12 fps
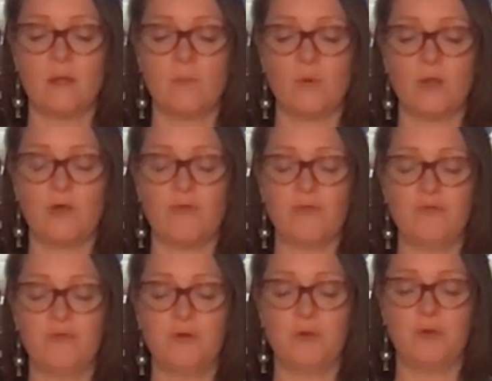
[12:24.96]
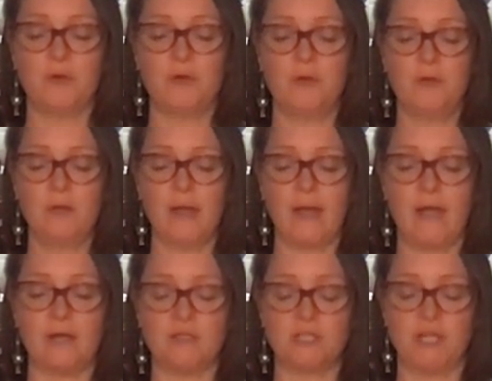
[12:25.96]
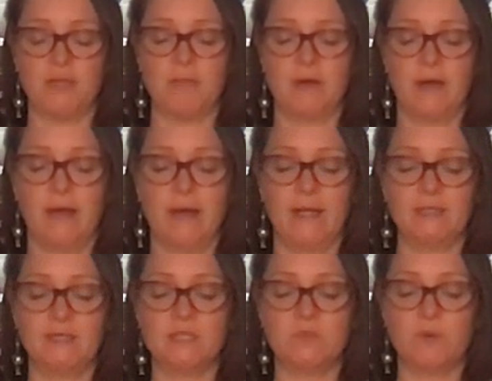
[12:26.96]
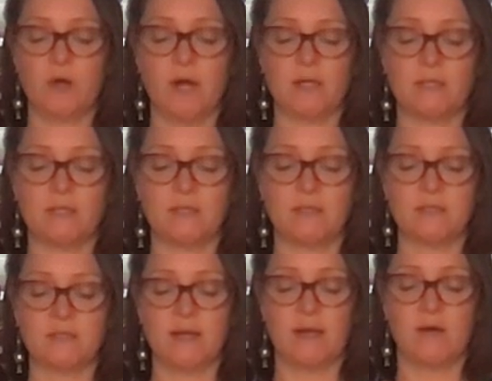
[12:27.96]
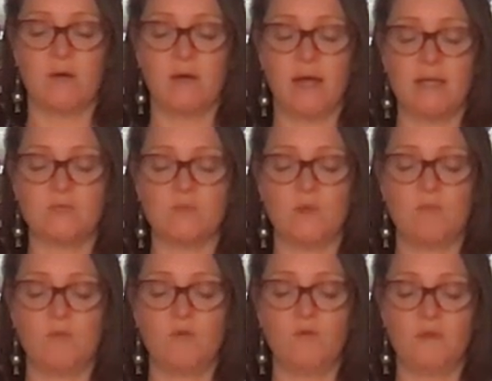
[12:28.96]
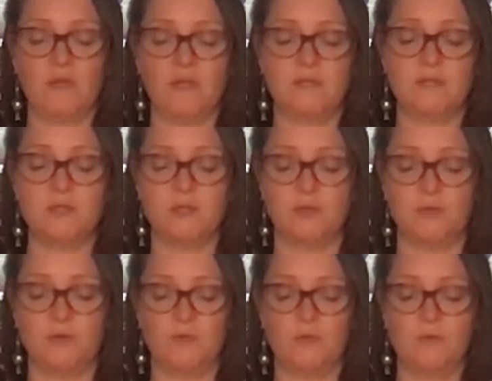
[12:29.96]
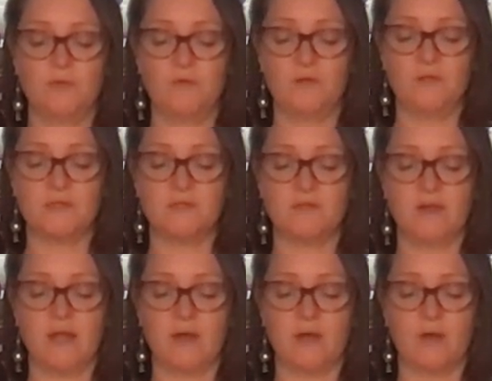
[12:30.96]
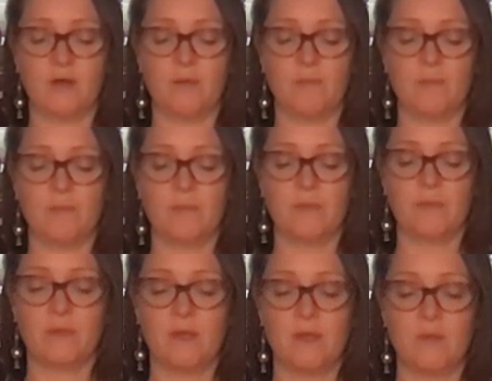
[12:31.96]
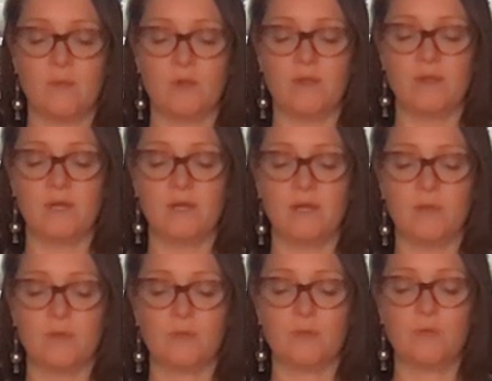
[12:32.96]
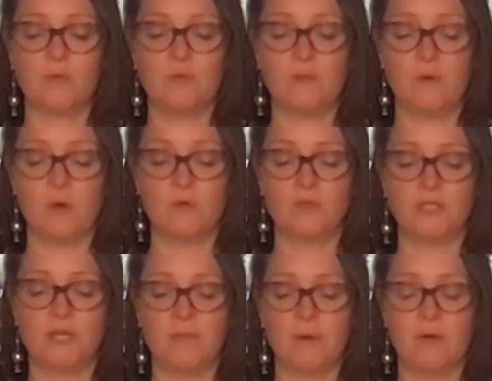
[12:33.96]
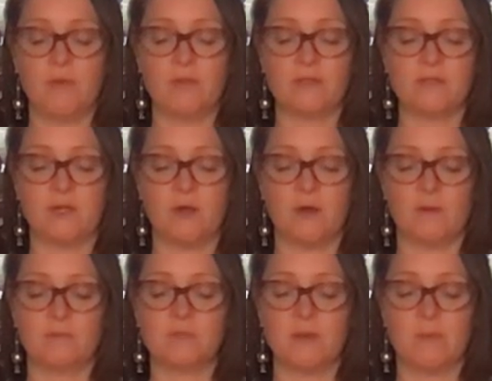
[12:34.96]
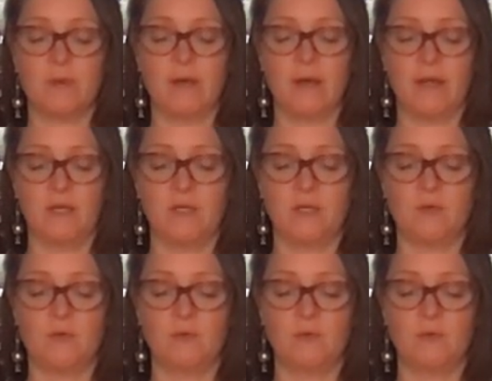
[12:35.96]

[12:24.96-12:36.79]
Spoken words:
Bring your full energy behind this practice now as we move into fists of anger. Breathe in and out through the O-shaped mouth as the arms come behind you.